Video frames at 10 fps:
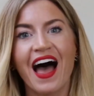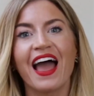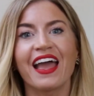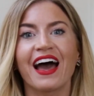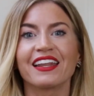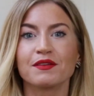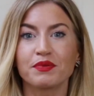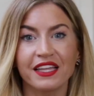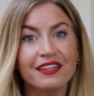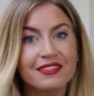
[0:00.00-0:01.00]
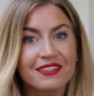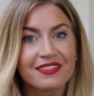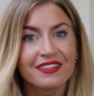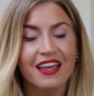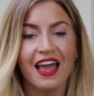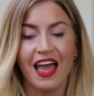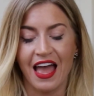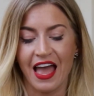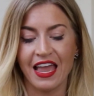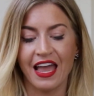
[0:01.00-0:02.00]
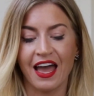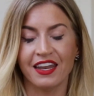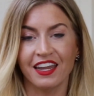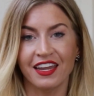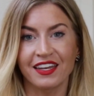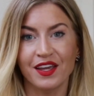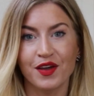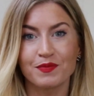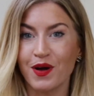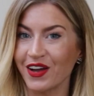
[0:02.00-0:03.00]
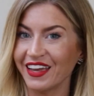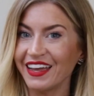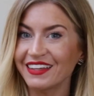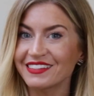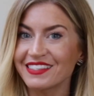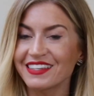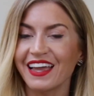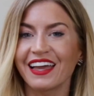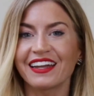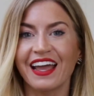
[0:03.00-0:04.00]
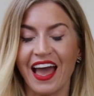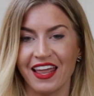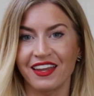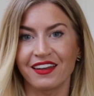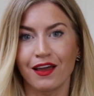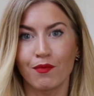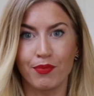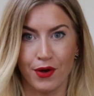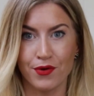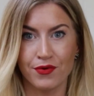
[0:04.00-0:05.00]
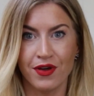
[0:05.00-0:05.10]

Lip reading: I added pleats, I added pockets, and I added a bow.